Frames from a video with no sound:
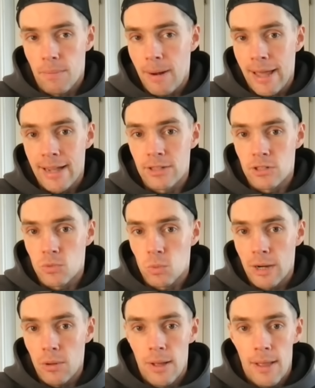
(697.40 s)
players as
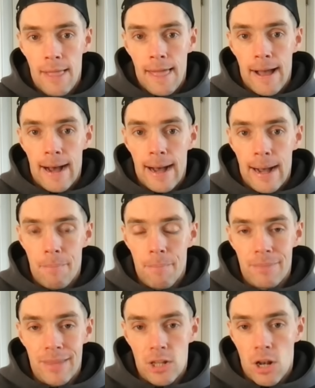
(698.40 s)
well.
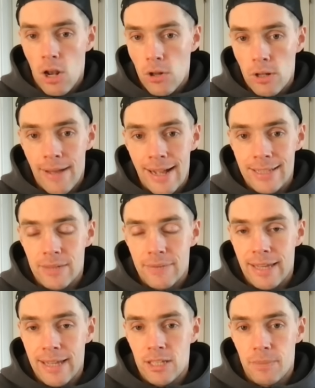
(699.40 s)
There's a lot of
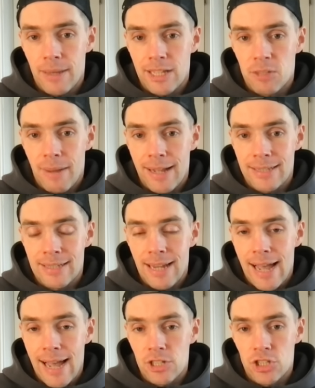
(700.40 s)
activity to be expected
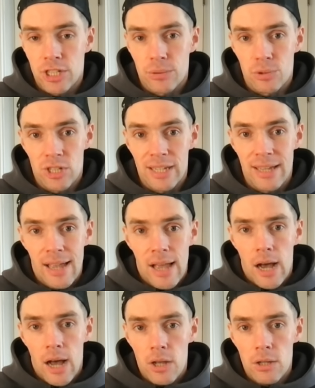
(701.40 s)
at Chelsea
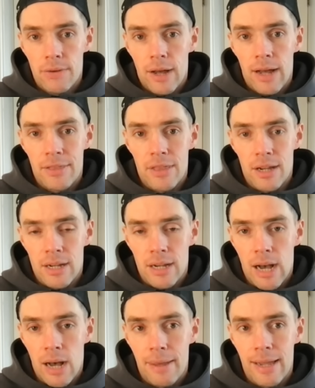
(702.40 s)
over the
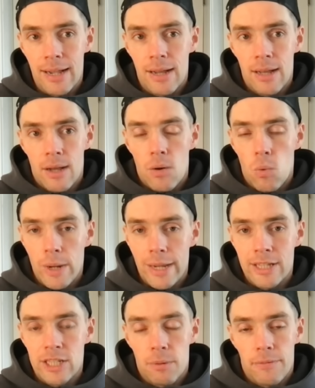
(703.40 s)
coming
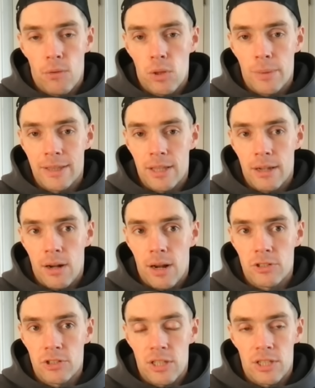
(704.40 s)
weeks before the window
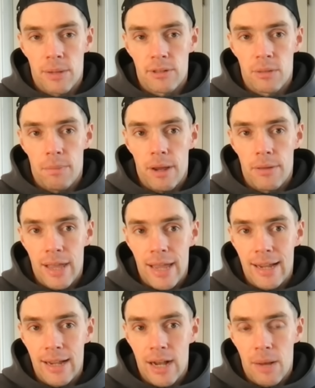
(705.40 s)
closes in terms of both
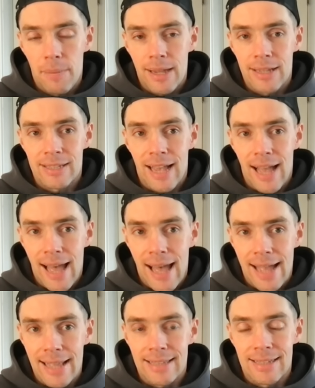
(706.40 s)
incomings
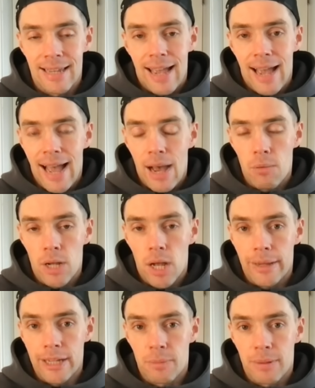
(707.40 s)
and
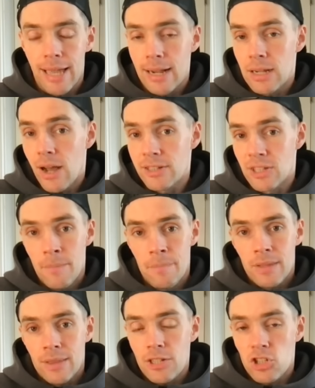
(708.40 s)
outgoings. But yeah, guys,
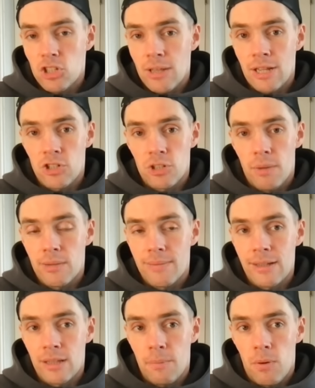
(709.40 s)
that's just my
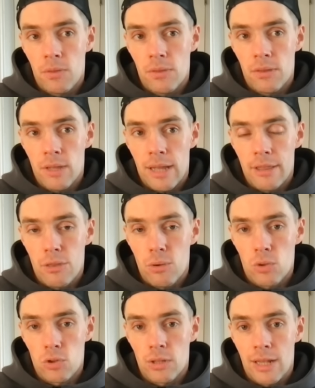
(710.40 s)
roundup on and
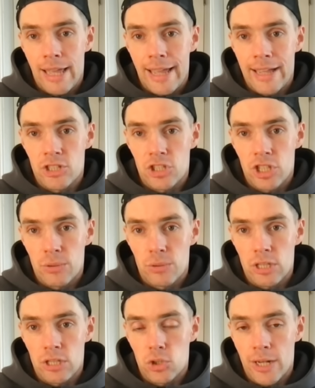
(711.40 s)
thoughts on the latest
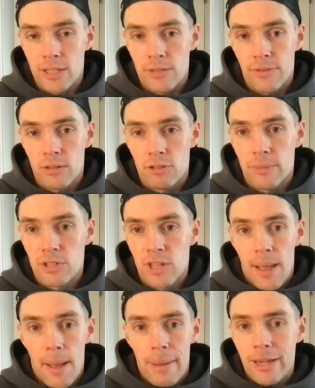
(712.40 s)
Chelsea transfer rumours.
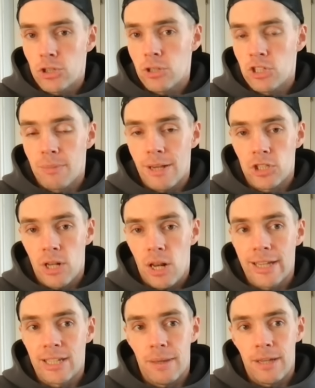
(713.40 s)
Make sure you smash the
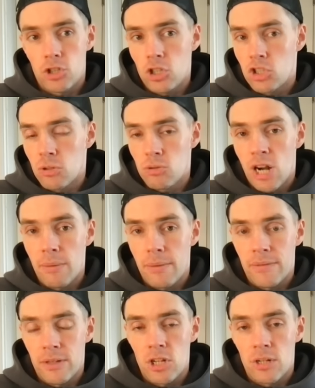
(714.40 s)
likes. Make sure you subscribe
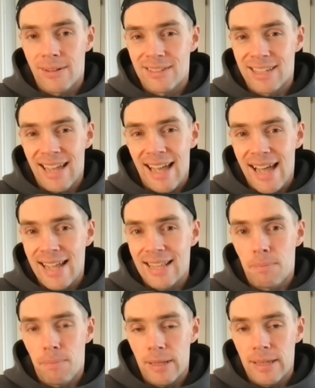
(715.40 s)
if you're new around here.
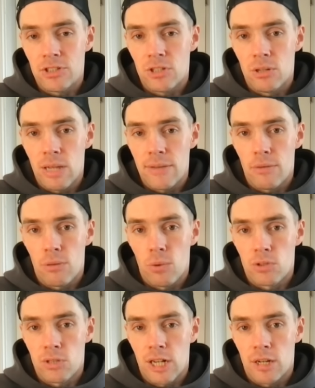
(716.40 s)
And please do leave your
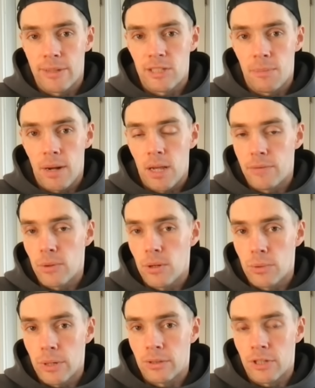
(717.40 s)
thoughts in the comments below if you
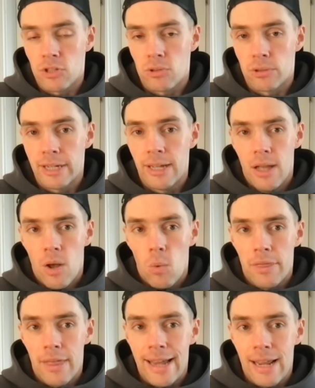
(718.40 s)
agree or disagree
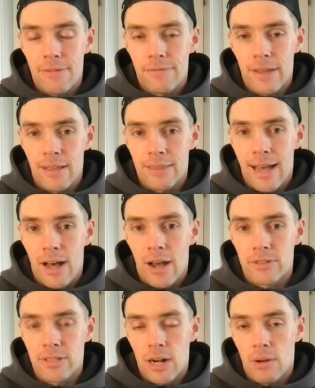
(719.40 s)
with anything that
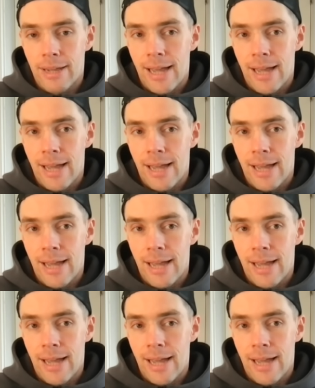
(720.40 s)
I've said. And I'll